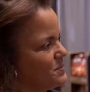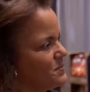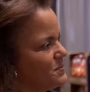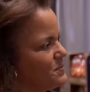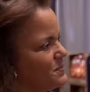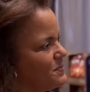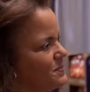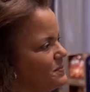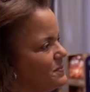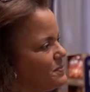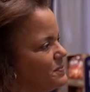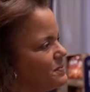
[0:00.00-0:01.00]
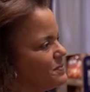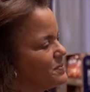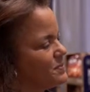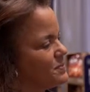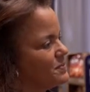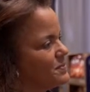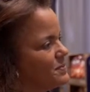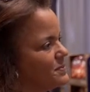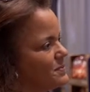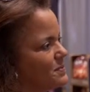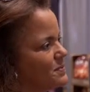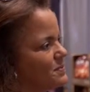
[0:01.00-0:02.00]

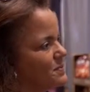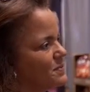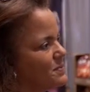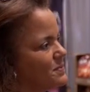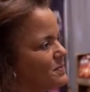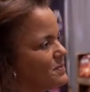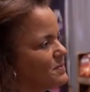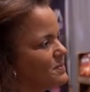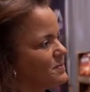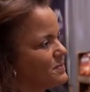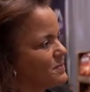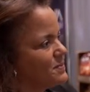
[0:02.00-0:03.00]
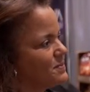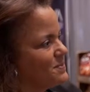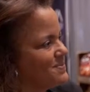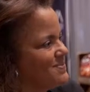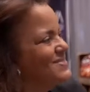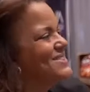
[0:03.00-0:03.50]
No words are spoken by the person on screen.